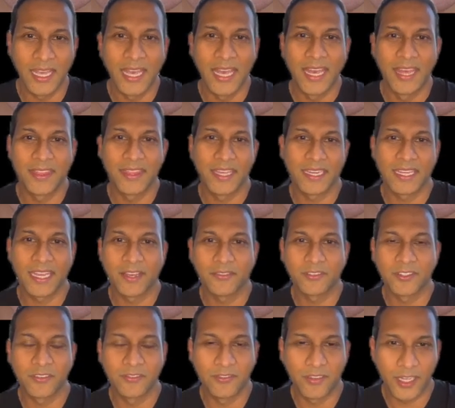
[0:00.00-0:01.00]
that have
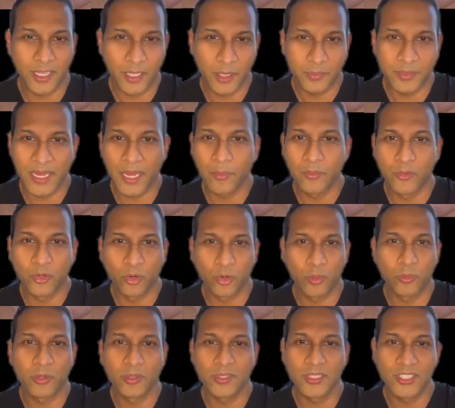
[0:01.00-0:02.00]
developed
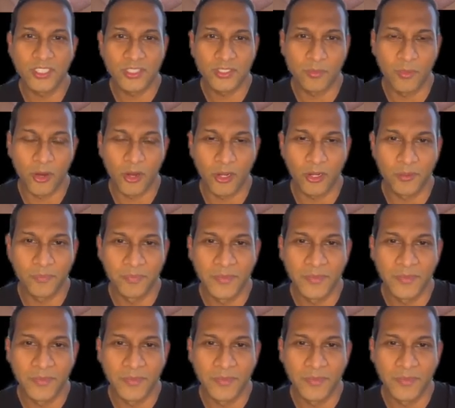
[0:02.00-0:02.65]
abnormally small.